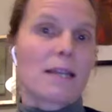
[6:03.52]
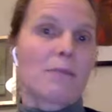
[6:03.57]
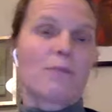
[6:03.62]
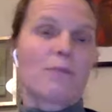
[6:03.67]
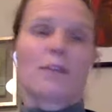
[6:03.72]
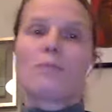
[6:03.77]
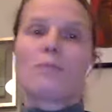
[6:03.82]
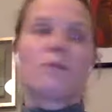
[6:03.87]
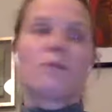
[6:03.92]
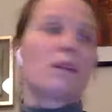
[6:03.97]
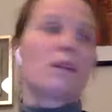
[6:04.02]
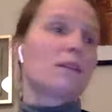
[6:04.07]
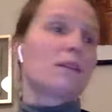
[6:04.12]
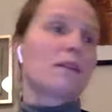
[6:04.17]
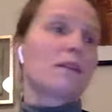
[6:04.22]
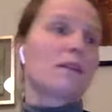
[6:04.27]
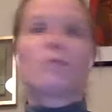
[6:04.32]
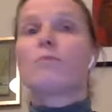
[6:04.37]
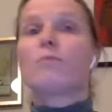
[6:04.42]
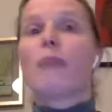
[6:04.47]
of them,
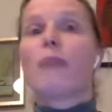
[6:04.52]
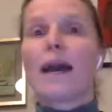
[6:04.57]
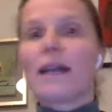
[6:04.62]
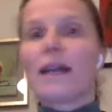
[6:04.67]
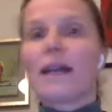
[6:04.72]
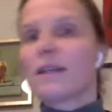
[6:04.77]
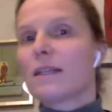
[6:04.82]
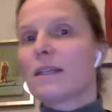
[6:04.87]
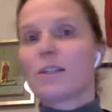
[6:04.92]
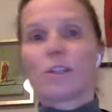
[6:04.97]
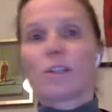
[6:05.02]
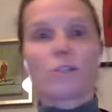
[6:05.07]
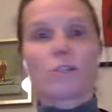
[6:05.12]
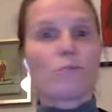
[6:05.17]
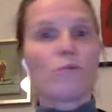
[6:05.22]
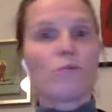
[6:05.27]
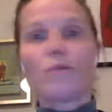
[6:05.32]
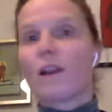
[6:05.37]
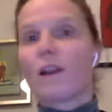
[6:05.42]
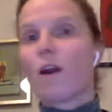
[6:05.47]
they don't mind. They just
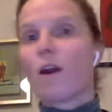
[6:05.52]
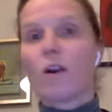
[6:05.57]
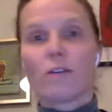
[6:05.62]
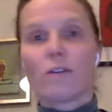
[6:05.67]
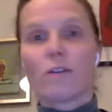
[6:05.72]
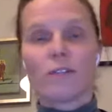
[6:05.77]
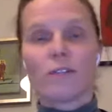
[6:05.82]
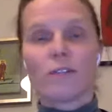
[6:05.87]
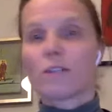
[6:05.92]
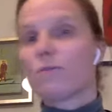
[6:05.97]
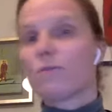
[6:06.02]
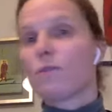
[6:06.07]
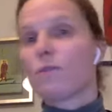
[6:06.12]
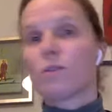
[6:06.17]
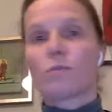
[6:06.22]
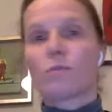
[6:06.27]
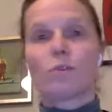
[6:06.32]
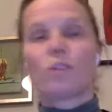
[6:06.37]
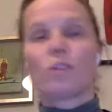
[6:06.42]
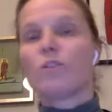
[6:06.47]
move along with
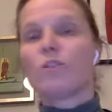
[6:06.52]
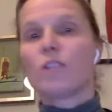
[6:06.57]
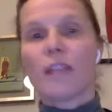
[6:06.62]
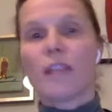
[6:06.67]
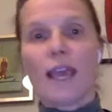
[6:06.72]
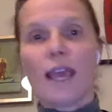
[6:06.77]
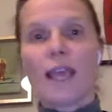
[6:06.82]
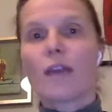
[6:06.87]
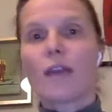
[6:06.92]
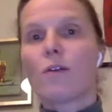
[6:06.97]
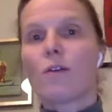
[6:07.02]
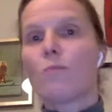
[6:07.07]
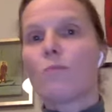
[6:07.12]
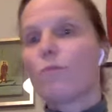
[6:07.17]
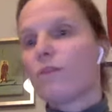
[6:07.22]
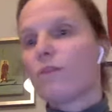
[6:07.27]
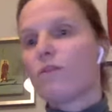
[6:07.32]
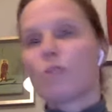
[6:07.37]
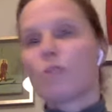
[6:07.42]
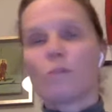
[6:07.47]
what you say or
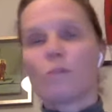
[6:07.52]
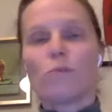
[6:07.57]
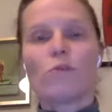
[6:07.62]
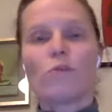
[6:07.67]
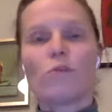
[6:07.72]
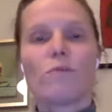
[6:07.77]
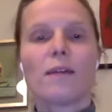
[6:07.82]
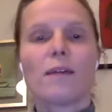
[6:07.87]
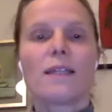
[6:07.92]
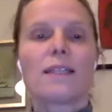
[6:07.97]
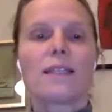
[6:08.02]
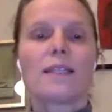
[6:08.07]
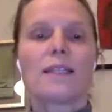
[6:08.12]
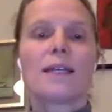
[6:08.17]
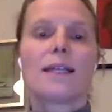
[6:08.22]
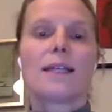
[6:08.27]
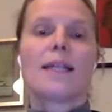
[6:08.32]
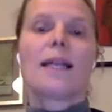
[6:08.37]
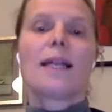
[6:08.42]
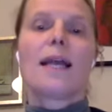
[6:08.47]
with your movements.
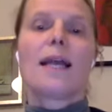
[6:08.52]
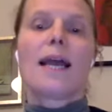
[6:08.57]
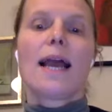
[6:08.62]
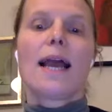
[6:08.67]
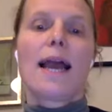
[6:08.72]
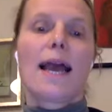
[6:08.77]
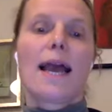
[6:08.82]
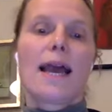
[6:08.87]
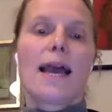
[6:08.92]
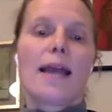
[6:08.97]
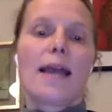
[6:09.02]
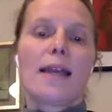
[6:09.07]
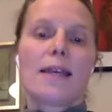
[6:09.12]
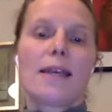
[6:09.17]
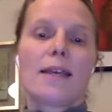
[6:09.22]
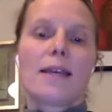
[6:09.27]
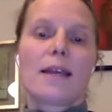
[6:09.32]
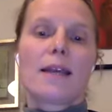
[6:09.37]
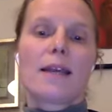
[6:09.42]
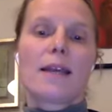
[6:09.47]

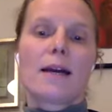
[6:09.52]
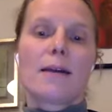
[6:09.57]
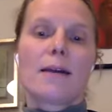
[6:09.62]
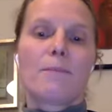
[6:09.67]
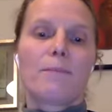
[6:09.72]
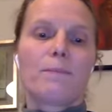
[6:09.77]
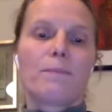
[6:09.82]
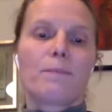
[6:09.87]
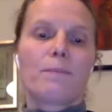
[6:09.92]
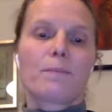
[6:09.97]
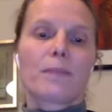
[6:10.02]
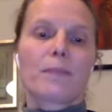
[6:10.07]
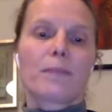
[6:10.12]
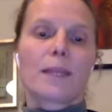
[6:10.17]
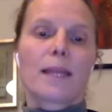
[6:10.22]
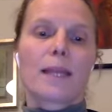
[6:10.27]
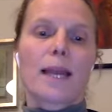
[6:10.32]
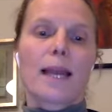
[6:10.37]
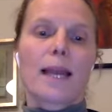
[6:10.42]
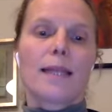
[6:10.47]
And
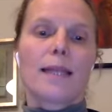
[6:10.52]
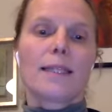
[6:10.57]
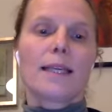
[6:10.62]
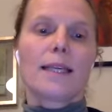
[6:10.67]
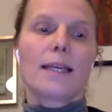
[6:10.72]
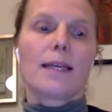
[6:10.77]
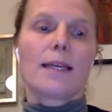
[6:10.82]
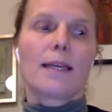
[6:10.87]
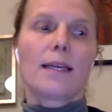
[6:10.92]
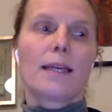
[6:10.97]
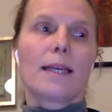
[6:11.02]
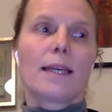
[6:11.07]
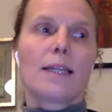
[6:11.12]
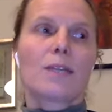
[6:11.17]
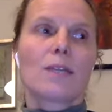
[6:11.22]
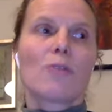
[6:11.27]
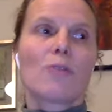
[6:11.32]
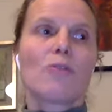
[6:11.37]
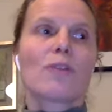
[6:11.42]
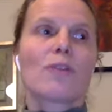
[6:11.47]
I think it's
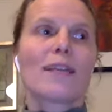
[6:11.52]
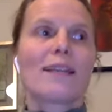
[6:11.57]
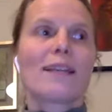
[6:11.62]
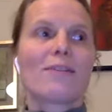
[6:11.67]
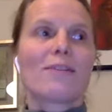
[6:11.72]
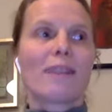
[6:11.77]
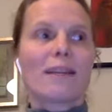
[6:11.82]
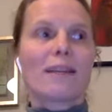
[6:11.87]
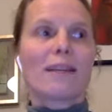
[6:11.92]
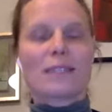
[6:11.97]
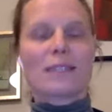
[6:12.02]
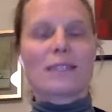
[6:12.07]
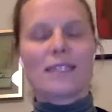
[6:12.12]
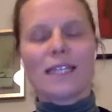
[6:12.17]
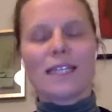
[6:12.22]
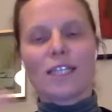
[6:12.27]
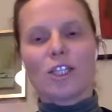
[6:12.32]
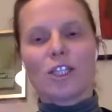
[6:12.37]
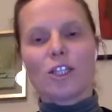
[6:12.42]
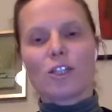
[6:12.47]
also an incredible
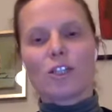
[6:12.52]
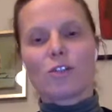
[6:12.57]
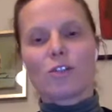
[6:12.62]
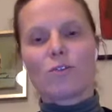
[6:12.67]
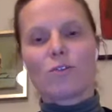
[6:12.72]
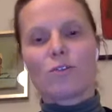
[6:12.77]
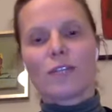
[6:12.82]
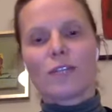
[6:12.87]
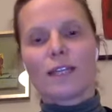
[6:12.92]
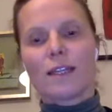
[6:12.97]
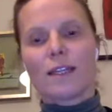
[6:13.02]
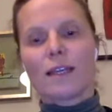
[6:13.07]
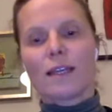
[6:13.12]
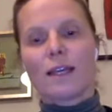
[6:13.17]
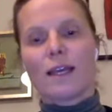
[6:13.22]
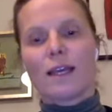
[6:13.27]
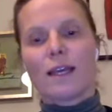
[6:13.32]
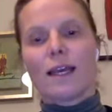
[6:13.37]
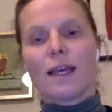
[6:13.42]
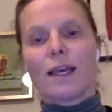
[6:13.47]
teaching tool that,
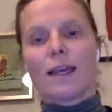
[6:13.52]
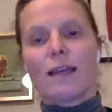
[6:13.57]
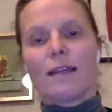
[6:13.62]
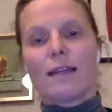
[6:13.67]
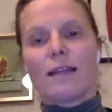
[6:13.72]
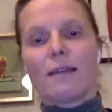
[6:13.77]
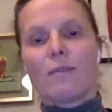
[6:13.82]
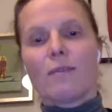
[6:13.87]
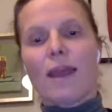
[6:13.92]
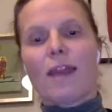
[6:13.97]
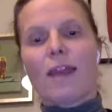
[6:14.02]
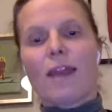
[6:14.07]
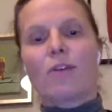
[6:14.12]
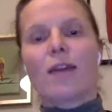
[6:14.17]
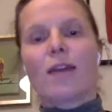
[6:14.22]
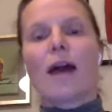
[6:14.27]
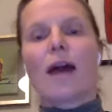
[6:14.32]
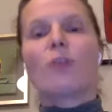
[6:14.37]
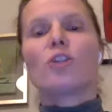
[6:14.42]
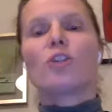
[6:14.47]
depending on
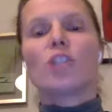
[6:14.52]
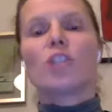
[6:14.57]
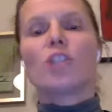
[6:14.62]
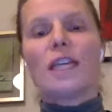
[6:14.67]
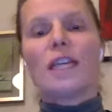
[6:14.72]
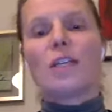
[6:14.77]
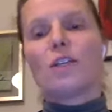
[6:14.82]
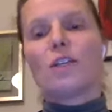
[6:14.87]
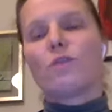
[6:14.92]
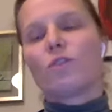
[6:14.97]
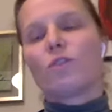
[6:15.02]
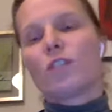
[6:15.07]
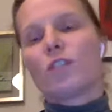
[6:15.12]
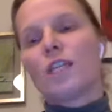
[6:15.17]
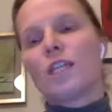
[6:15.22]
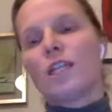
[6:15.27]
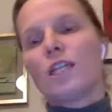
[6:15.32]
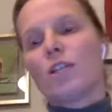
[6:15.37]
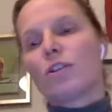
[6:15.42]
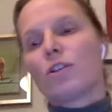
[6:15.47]
how you teach, if you
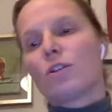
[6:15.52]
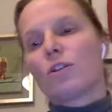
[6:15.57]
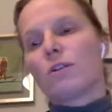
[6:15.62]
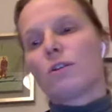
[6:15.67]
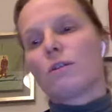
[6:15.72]
teach